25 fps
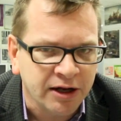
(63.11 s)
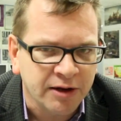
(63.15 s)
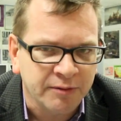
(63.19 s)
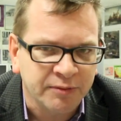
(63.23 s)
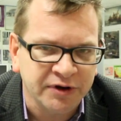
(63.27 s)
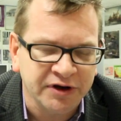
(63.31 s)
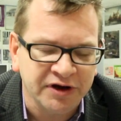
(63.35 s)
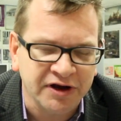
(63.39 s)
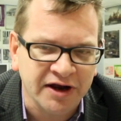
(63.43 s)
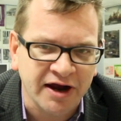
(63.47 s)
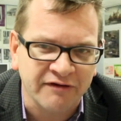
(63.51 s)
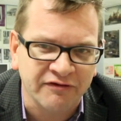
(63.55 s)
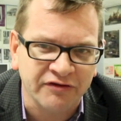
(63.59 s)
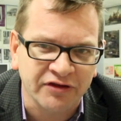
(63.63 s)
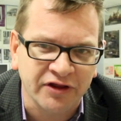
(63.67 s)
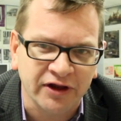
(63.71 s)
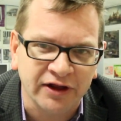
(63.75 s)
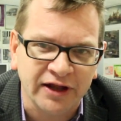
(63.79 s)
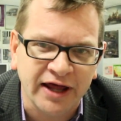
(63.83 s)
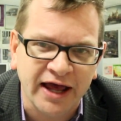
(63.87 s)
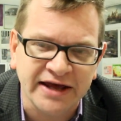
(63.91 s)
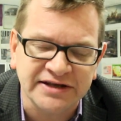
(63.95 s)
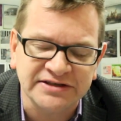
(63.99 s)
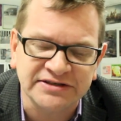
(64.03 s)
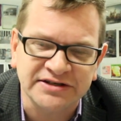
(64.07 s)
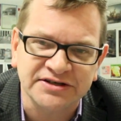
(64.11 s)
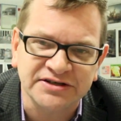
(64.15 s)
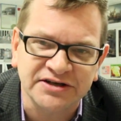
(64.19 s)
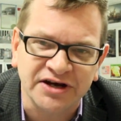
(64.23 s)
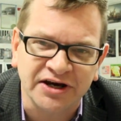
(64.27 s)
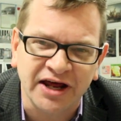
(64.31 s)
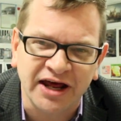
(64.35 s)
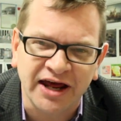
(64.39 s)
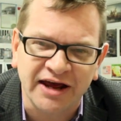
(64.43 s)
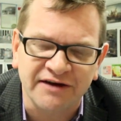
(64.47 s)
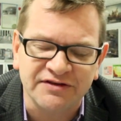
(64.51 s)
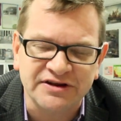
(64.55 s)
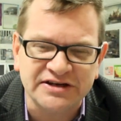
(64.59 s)
But nevertheless, it's
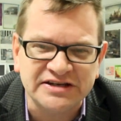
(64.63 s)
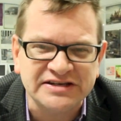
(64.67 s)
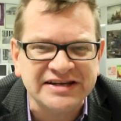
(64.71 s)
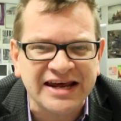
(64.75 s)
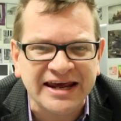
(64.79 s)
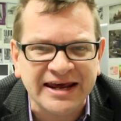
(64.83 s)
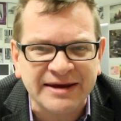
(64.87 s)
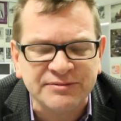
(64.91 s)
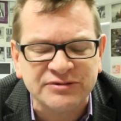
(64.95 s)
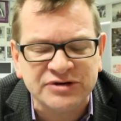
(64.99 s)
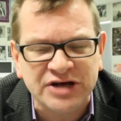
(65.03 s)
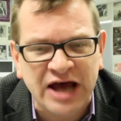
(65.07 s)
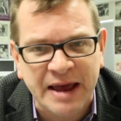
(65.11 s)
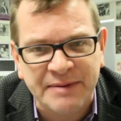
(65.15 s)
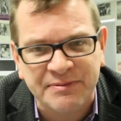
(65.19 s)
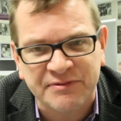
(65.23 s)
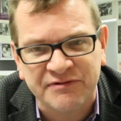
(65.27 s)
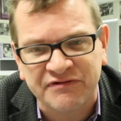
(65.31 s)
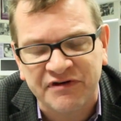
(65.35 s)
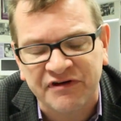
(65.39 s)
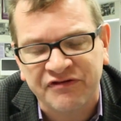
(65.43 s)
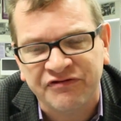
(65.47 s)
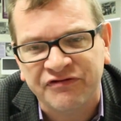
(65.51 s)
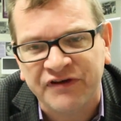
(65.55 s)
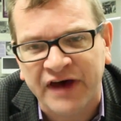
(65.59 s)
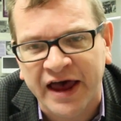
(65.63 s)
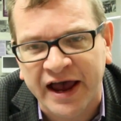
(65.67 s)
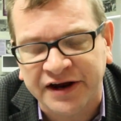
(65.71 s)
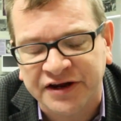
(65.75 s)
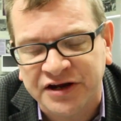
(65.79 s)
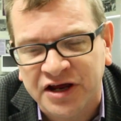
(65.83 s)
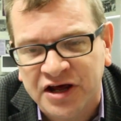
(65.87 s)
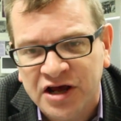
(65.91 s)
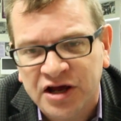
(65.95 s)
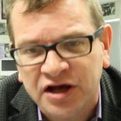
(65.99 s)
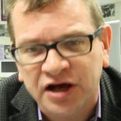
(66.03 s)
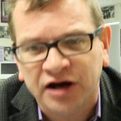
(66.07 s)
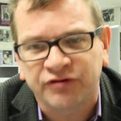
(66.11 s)
going to have the same type of
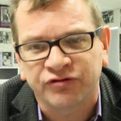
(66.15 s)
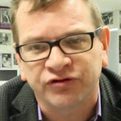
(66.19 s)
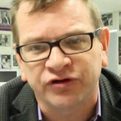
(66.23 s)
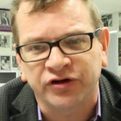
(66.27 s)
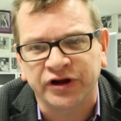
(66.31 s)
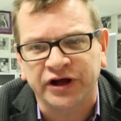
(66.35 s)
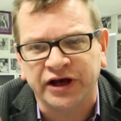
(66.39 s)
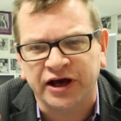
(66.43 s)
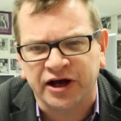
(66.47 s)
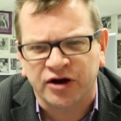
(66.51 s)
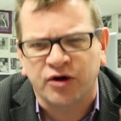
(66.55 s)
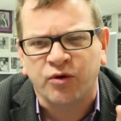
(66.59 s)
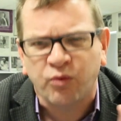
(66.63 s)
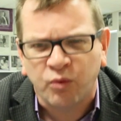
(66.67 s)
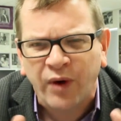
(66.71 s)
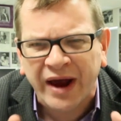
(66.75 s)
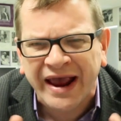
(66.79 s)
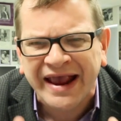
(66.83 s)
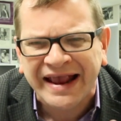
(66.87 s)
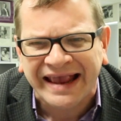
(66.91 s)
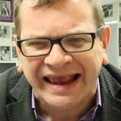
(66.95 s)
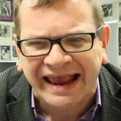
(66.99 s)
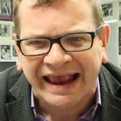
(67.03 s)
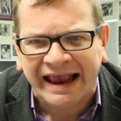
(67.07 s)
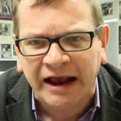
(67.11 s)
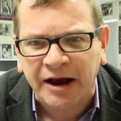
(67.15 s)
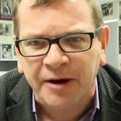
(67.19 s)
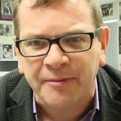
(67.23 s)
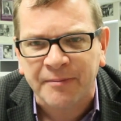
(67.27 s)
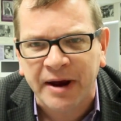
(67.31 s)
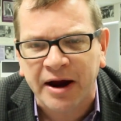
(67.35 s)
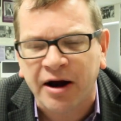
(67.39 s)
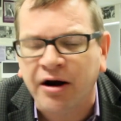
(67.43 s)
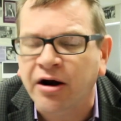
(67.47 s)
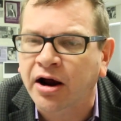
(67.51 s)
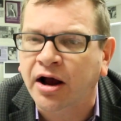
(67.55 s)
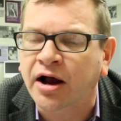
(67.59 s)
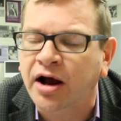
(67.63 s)
effect of really kind of waking
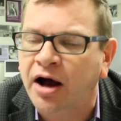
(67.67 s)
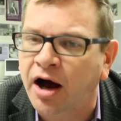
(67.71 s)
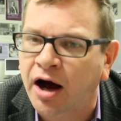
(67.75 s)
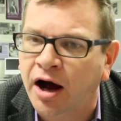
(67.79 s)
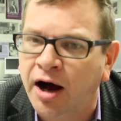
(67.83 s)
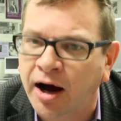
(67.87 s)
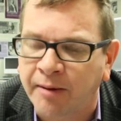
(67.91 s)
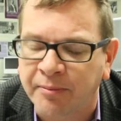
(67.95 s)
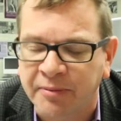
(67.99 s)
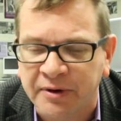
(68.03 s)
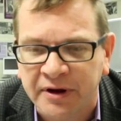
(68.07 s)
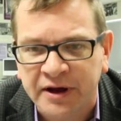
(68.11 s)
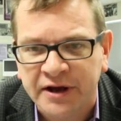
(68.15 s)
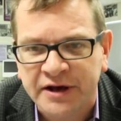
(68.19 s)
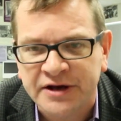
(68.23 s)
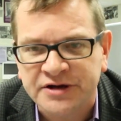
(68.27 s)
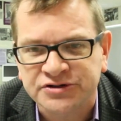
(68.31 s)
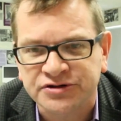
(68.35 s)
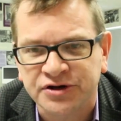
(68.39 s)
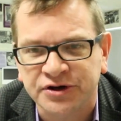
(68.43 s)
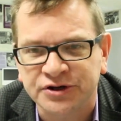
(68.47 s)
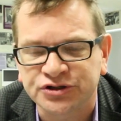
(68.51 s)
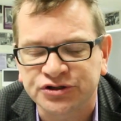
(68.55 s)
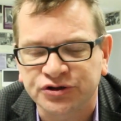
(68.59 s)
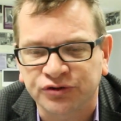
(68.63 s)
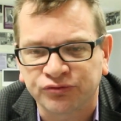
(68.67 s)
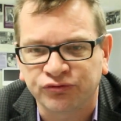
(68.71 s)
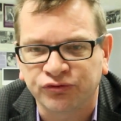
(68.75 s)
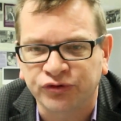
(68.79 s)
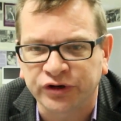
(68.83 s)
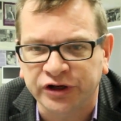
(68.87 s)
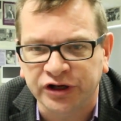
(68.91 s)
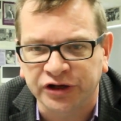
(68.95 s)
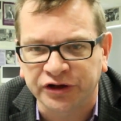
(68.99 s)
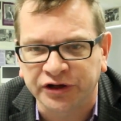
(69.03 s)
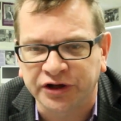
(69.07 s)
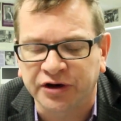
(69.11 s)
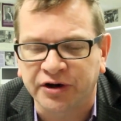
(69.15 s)
America up so it's a
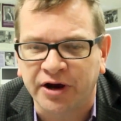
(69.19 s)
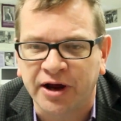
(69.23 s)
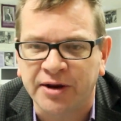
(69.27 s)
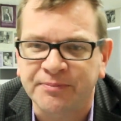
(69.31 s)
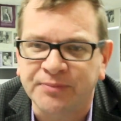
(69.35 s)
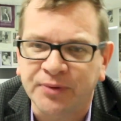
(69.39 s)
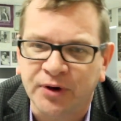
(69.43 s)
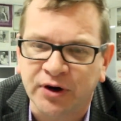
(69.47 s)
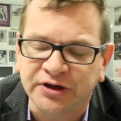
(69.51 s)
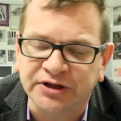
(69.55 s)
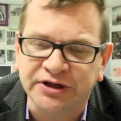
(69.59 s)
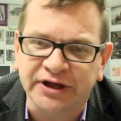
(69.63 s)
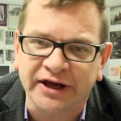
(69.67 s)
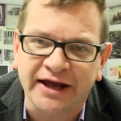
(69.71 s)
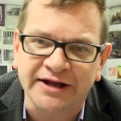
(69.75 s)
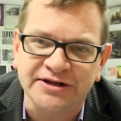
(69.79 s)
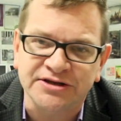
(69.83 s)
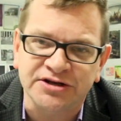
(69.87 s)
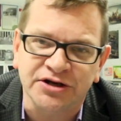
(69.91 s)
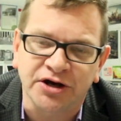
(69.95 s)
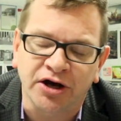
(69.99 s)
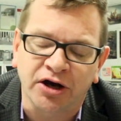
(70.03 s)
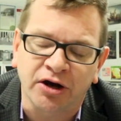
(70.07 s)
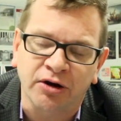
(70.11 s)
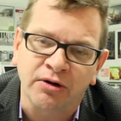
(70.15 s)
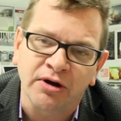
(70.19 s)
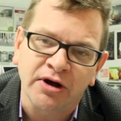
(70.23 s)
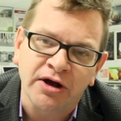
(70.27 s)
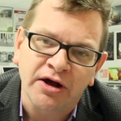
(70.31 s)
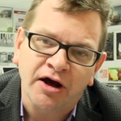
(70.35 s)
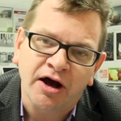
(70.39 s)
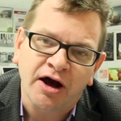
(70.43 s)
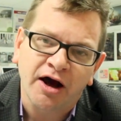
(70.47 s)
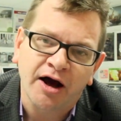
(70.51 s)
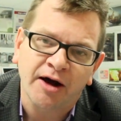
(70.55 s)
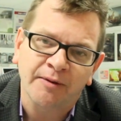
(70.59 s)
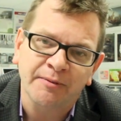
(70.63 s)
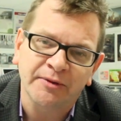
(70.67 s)
really great book to get to know,
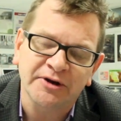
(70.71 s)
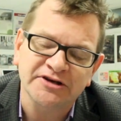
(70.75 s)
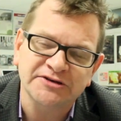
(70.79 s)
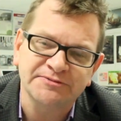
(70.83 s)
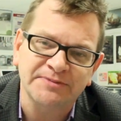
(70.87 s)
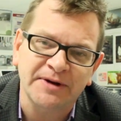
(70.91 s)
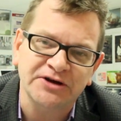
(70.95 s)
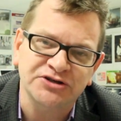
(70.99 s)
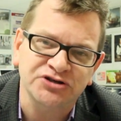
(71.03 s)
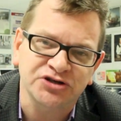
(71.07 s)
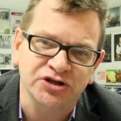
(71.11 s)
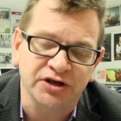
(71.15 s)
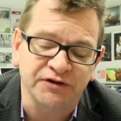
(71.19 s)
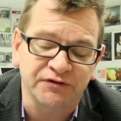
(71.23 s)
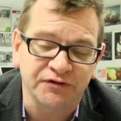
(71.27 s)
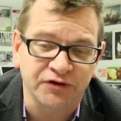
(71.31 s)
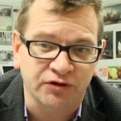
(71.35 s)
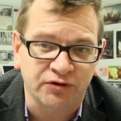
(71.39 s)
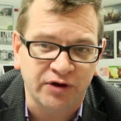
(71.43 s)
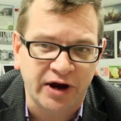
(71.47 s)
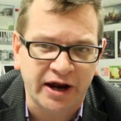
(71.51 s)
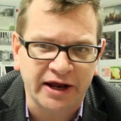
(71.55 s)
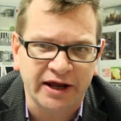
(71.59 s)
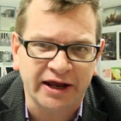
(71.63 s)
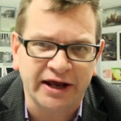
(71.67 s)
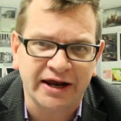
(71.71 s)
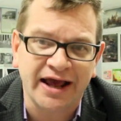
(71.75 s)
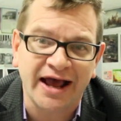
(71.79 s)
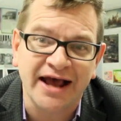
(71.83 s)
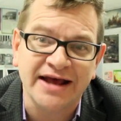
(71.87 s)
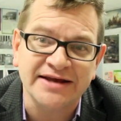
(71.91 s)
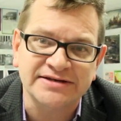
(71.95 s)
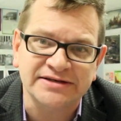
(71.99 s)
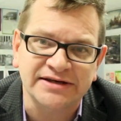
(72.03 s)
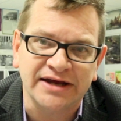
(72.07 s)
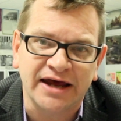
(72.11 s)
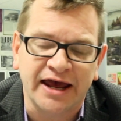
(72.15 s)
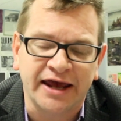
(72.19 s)
um, and especially if you're writing an
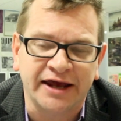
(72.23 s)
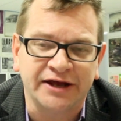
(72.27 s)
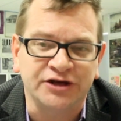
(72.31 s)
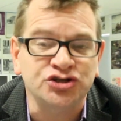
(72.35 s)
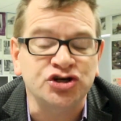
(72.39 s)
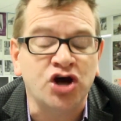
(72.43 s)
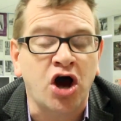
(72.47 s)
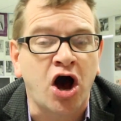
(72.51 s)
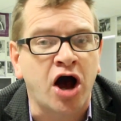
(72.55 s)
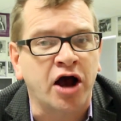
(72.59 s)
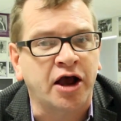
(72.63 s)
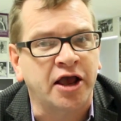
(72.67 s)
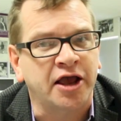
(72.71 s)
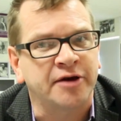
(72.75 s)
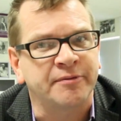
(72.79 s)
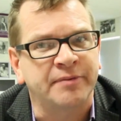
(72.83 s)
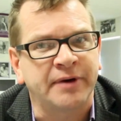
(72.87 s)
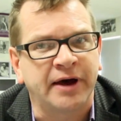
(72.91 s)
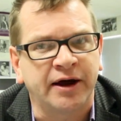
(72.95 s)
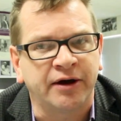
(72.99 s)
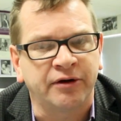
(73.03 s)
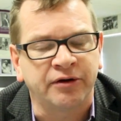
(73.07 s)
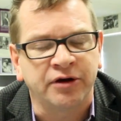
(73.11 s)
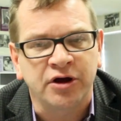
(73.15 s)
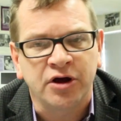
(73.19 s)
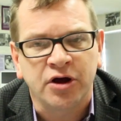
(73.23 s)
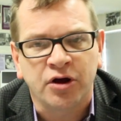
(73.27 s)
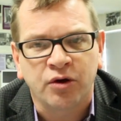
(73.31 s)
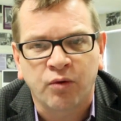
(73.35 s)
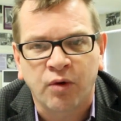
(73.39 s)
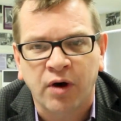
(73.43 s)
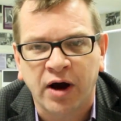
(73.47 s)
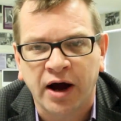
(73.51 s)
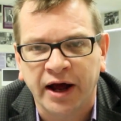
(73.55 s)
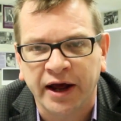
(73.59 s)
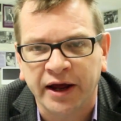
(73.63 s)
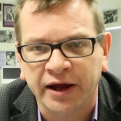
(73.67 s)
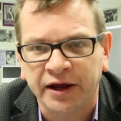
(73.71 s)
essay talking about
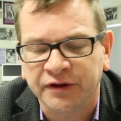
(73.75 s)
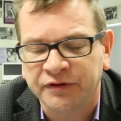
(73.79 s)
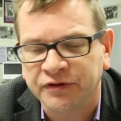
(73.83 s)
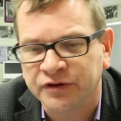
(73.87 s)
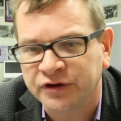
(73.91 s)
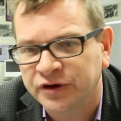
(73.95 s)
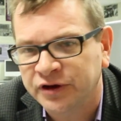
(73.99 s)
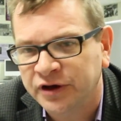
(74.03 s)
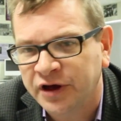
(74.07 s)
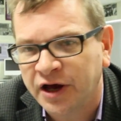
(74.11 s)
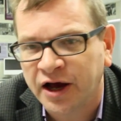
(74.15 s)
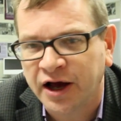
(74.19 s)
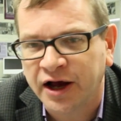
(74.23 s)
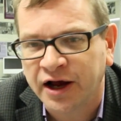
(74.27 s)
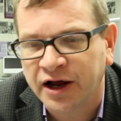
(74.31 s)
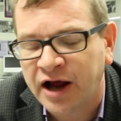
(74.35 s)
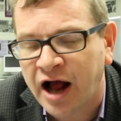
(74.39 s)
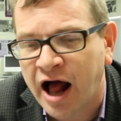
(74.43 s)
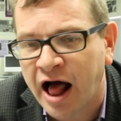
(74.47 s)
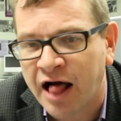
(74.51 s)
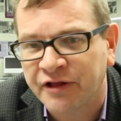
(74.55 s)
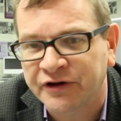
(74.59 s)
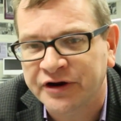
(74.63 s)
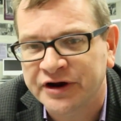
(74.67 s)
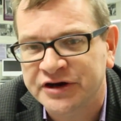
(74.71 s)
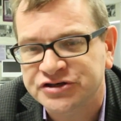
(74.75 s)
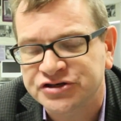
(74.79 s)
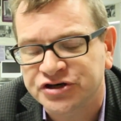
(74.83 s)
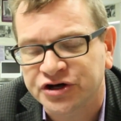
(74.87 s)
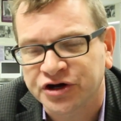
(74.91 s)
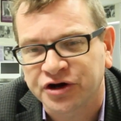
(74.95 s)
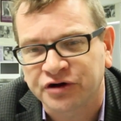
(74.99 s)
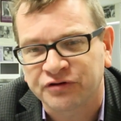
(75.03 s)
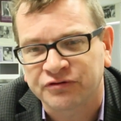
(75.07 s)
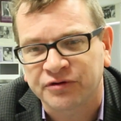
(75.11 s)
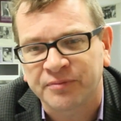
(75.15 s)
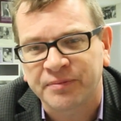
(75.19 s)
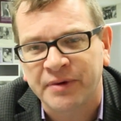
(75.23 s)
why the uh, colonists are
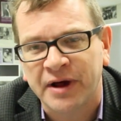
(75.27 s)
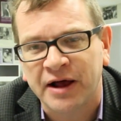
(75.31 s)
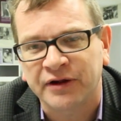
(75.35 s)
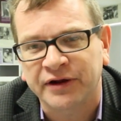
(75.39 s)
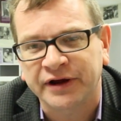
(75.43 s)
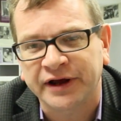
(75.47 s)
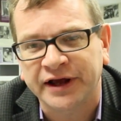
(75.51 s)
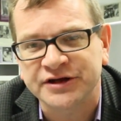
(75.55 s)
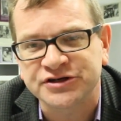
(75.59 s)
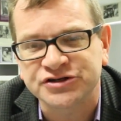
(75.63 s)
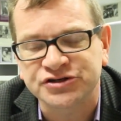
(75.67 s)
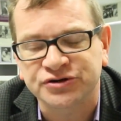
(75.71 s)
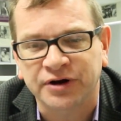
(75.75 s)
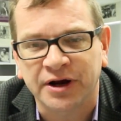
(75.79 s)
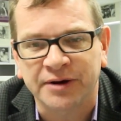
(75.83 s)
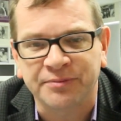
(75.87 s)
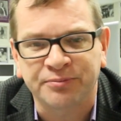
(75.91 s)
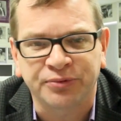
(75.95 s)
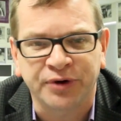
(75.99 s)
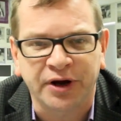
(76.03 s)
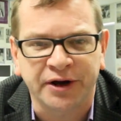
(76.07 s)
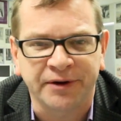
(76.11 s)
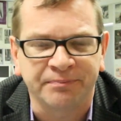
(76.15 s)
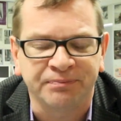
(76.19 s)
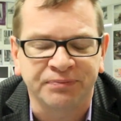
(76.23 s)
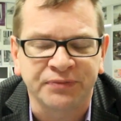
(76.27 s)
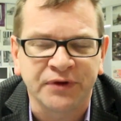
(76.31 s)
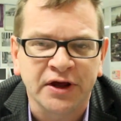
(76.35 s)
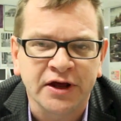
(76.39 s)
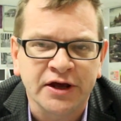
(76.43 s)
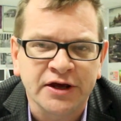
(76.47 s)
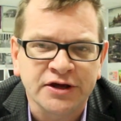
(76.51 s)
going to rebel against Great Britain.